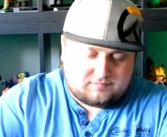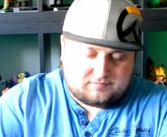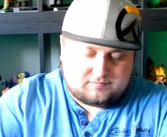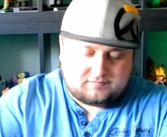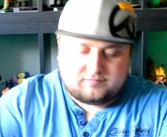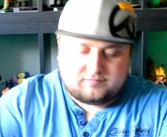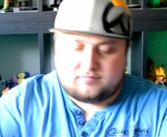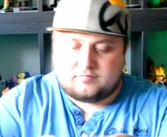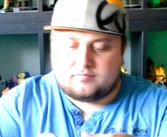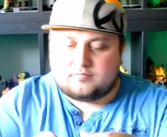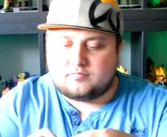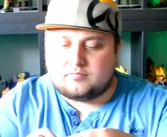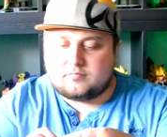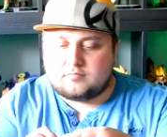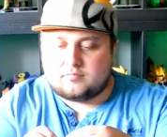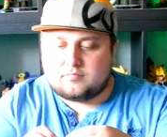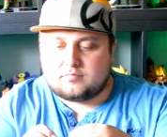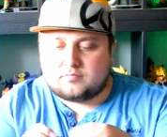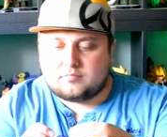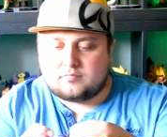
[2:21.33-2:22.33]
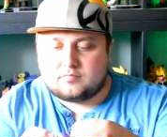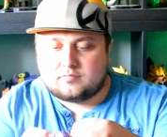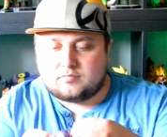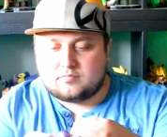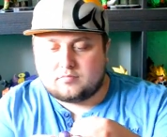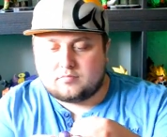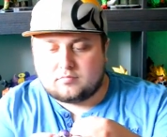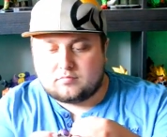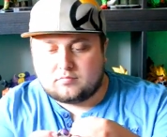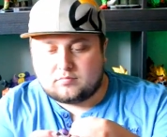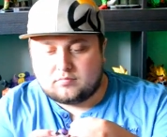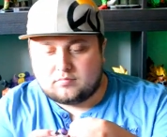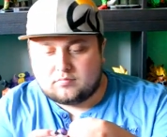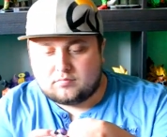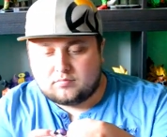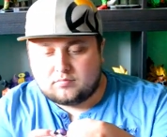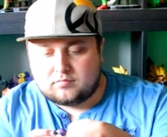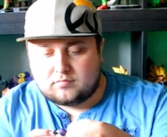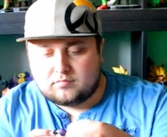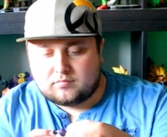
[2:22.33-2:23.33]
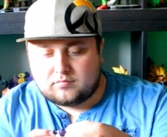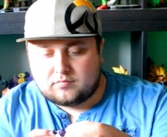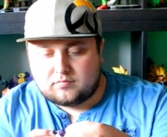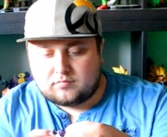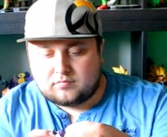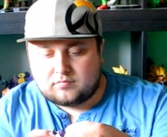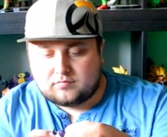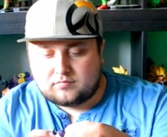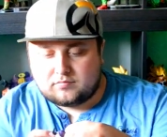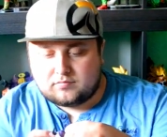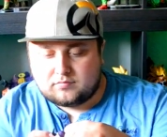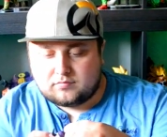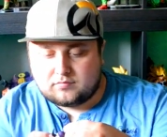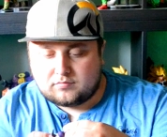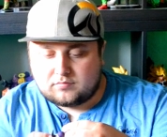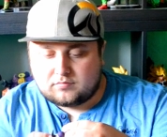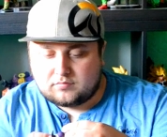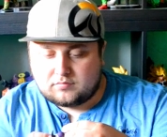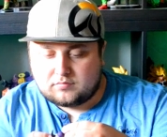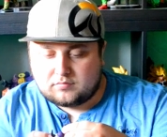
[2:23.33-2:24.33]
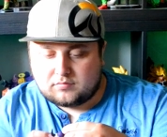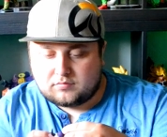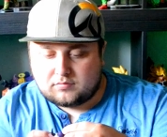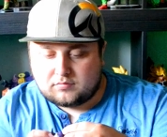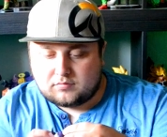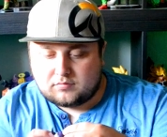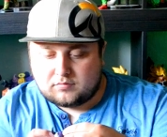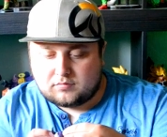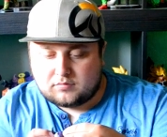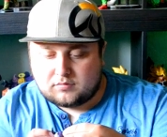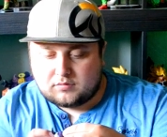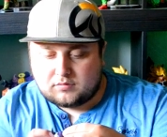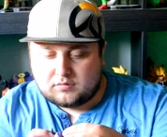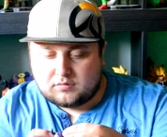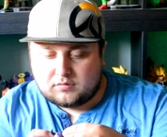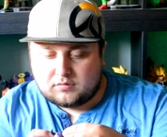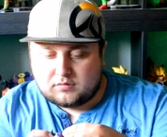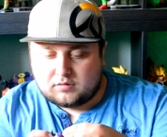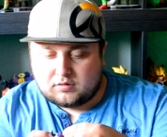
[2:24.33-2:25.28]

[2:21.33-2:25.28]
No one is speaking in this clip.